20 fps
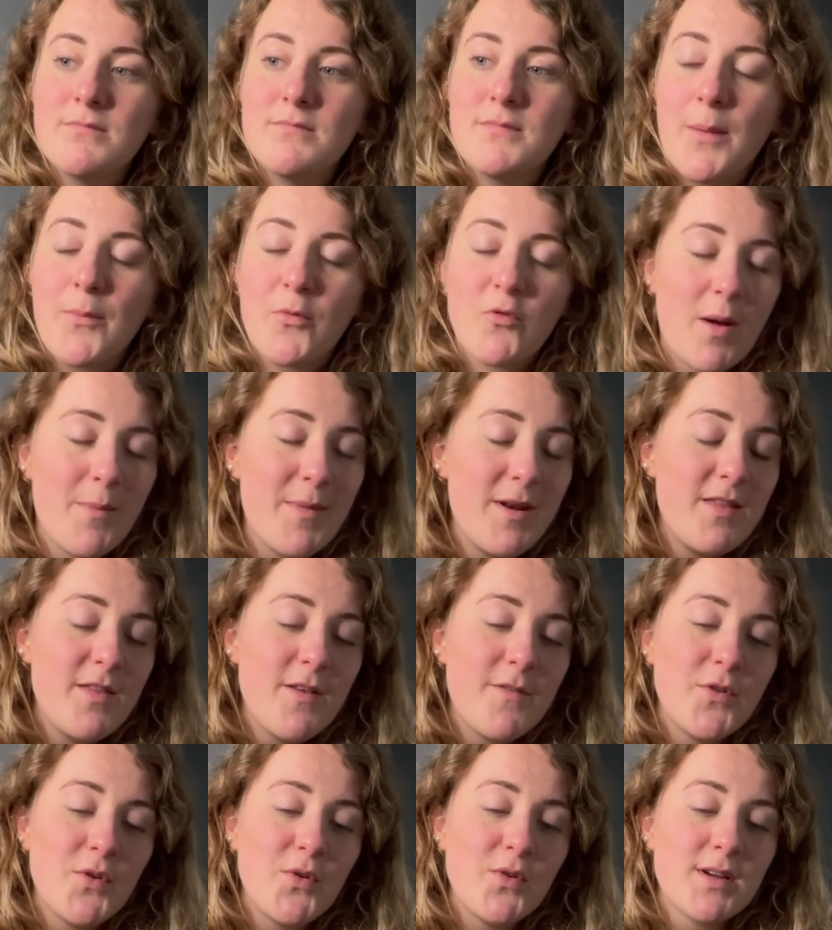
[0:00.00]
I'm cramming in
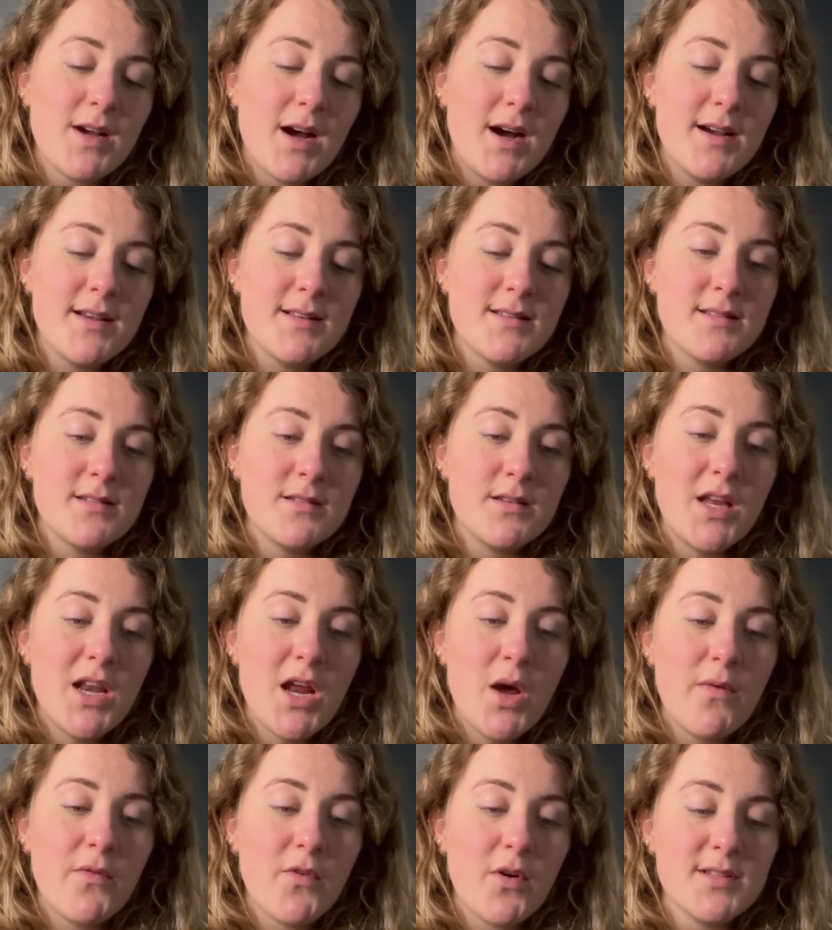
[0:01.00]
the food, guys. You
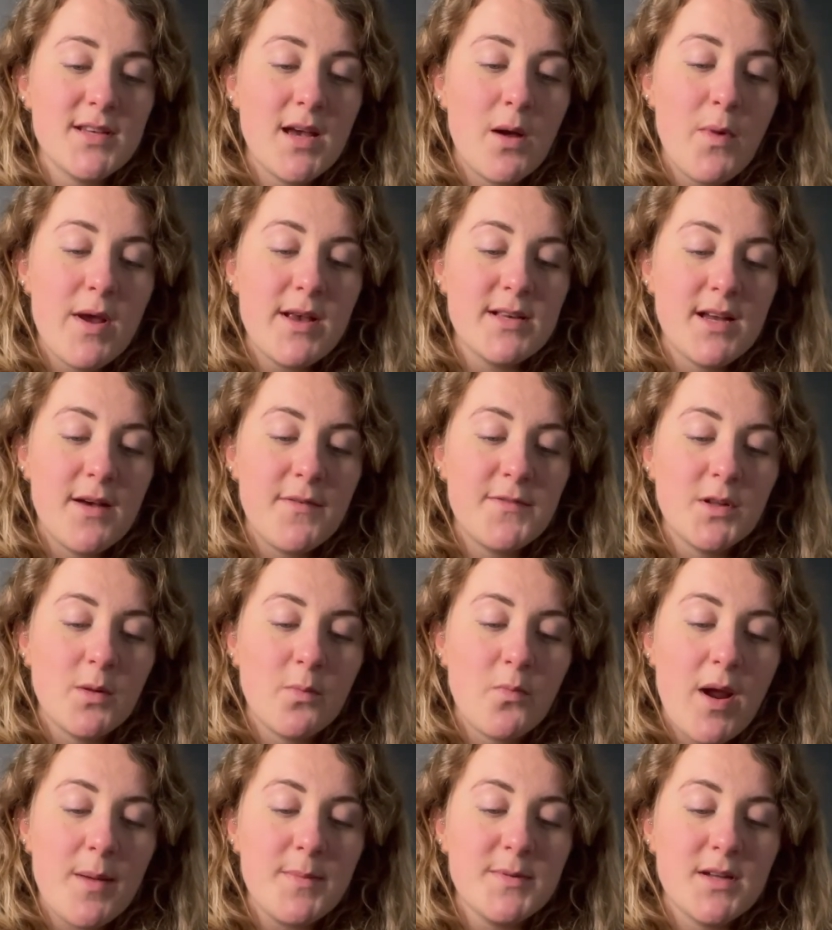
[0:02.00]
know, we've got 10 weeks left till
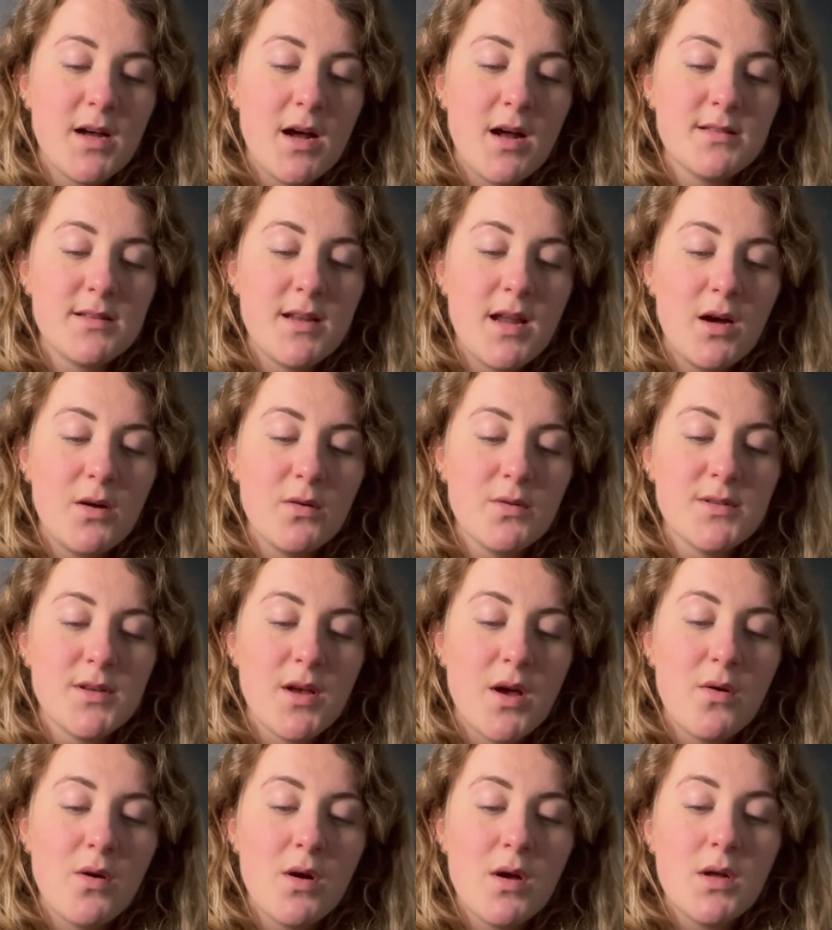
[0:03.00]
prep starts now, so